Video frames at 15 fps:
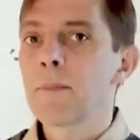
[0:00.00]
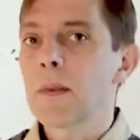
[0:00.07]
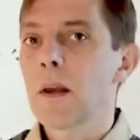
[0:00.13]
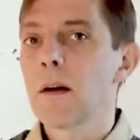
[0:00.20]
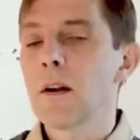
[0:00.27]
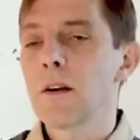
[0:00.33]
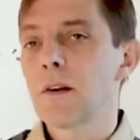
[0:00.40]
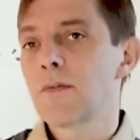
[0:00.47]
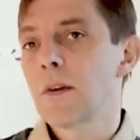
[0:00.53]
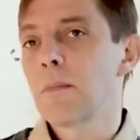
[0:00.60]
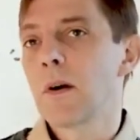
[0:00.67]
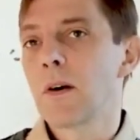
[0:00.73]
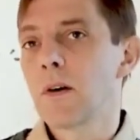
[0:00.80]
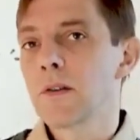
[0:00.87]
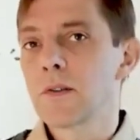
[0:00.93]
A lot of
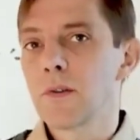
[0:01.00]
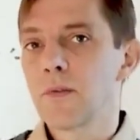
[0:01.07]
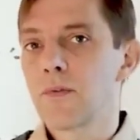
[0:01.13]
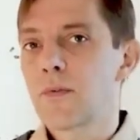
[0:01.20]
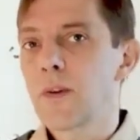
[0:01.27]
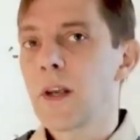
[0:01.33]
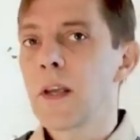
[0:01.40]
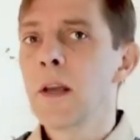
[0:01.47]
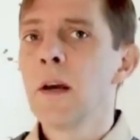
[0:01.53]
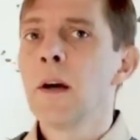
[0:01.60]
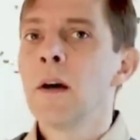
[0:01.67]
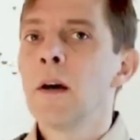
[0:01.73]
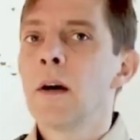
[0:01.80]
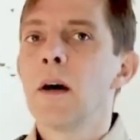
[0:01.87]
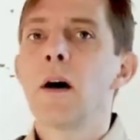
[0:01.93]
them are also free.
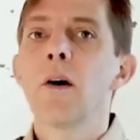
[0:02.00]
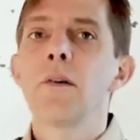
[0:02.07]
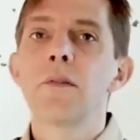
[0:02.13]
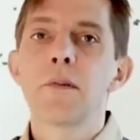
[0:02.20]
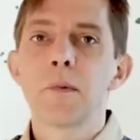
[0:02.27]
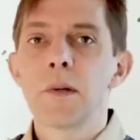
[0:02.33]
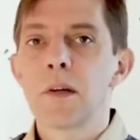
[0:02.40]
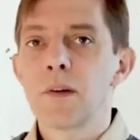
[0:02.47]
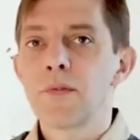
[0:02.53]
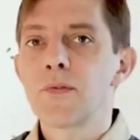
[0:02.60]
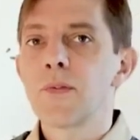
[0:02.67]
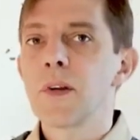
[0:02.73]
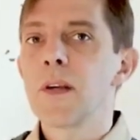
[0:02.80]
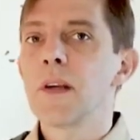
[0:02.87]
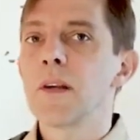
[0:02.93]
However, when they're
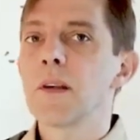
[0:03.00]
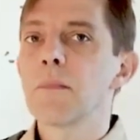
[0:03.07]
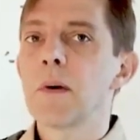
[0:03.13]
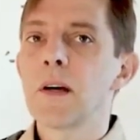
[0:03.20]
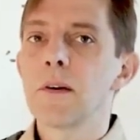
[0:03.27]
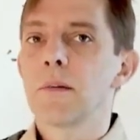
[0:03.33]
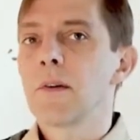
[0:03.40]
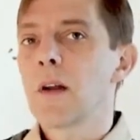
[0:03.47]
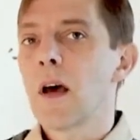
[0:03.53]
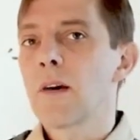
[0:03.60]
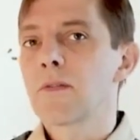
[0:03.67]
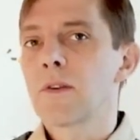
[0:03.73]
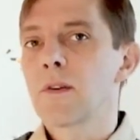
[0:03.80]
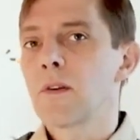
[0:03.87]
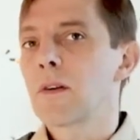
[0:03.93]
free, you might
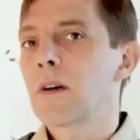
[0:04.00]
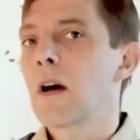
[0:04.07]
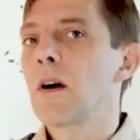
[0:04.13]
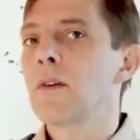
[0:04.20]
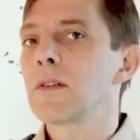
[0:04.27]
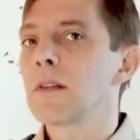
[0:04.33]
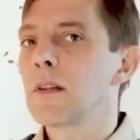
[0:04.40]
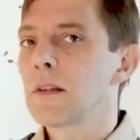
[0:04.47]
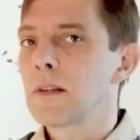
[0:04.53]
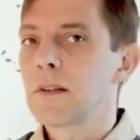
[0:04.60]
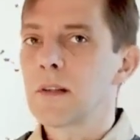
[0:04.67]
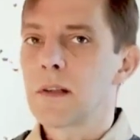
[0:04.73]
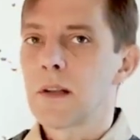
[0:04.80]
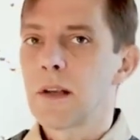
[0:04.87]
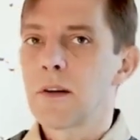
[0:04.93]
have to look out
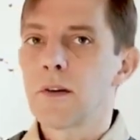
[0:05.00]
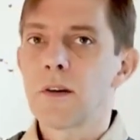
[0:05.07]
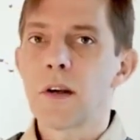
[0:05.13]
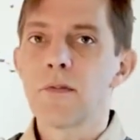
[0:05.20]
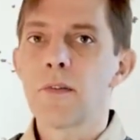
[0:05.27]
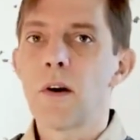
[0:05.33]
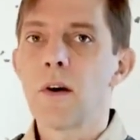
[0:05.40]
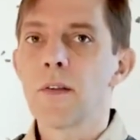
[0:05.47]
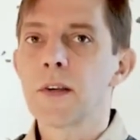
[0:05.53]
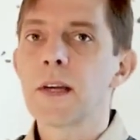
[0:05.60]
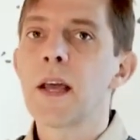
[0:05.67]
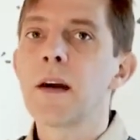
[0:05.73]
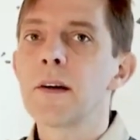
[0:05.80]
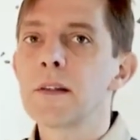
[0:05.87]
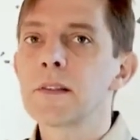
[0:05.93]
that they don't have all the
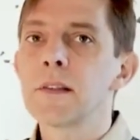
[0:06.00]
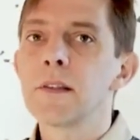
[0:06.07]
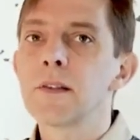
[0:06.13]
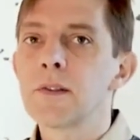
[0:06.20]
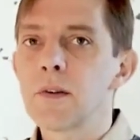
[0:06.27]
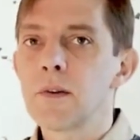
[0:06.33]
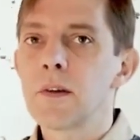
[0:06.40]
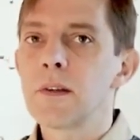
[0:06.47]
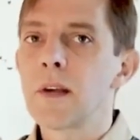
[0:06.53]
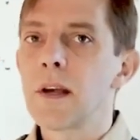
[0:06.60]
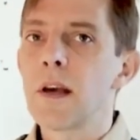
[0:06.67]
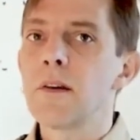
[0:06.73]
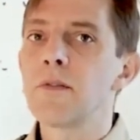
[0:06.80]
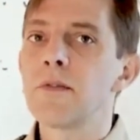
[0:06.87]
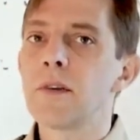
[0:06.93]
characters or they
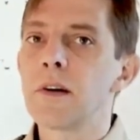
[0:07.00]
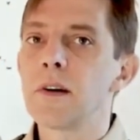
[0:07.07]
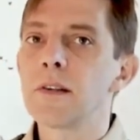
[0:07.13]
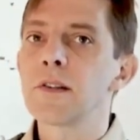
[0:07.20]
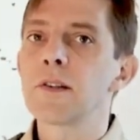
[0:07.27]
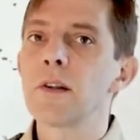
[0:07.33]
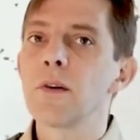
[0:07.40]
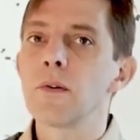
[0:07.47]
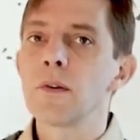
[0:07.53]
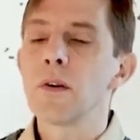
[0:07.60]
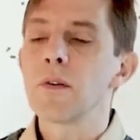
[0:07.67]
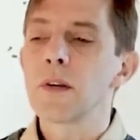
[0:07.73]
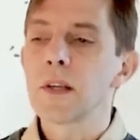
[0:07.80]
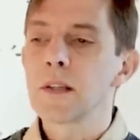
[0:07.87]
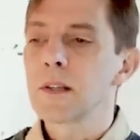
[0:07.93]
have very slow
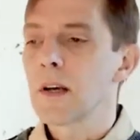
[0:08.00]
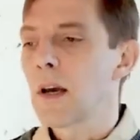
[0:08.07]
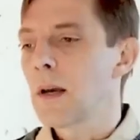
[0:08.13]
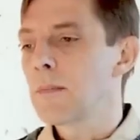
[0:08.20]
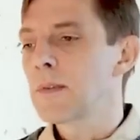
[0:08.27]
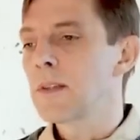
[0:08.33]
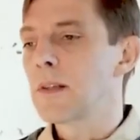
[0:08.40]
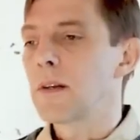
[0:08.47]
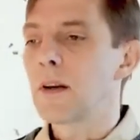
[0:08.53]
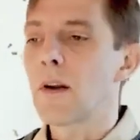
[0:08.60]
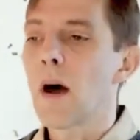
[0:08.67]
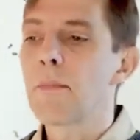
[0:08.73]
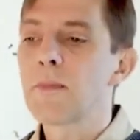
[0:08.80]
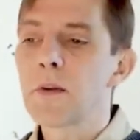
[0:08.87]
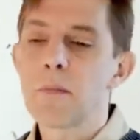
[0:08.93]
loading times. They're not
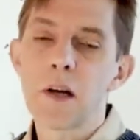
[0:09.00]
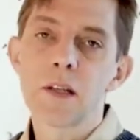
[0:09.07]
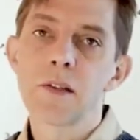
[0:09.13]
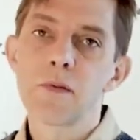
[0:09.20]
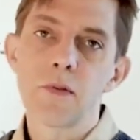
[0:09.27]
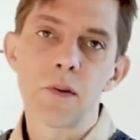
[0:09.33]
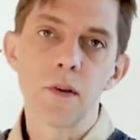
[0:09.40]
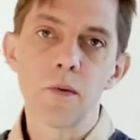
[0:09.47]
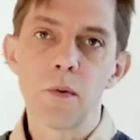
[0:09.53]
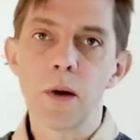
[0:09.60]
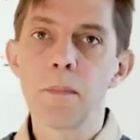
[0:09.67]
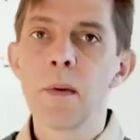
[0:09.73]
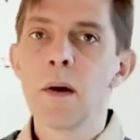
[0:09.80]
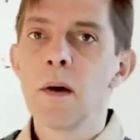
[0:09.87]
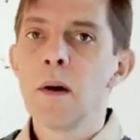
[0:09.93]
optimized for the web.